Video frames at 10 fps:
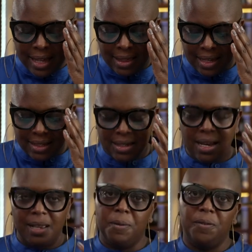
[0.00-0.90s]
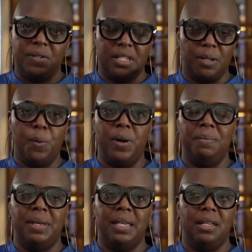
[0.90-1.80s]
that this type of
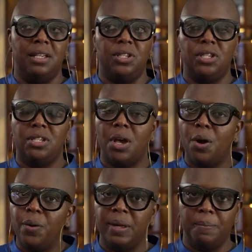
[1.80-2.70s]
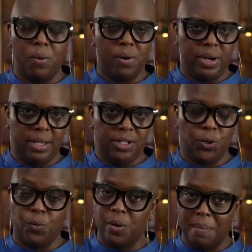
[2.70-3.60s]
disappointment is so important
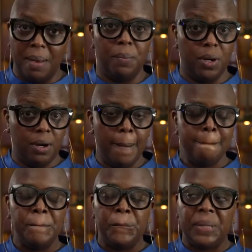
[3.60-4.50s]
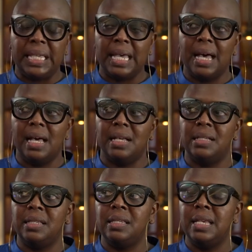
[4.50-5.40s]
to remember,
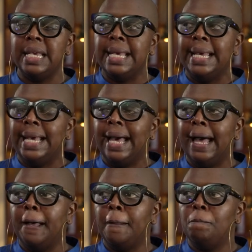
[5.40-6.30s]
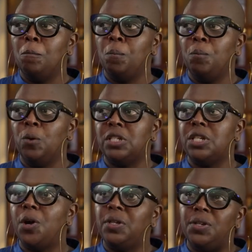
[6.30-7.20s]
because um, we're
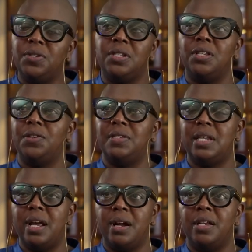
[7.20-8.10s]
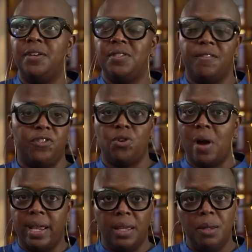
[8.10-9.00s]
so used to those narratives of
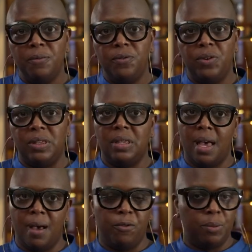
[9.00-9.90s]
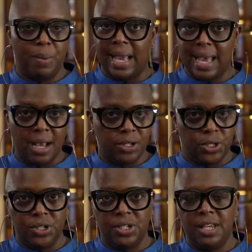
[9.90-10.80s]
triumph with uh, with Black
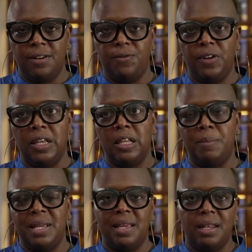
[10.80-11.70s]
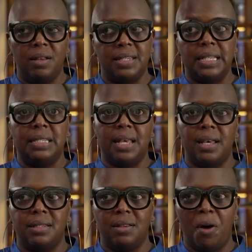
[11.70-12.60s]
actors in film, and that
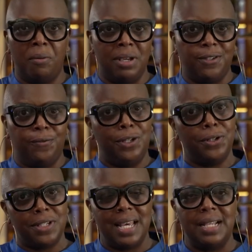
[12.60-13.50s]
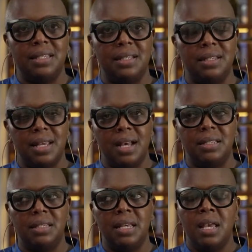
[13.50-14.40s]
success always feels like
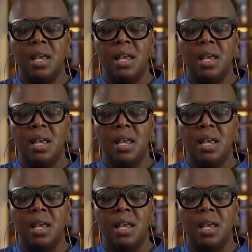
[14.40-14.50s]
success.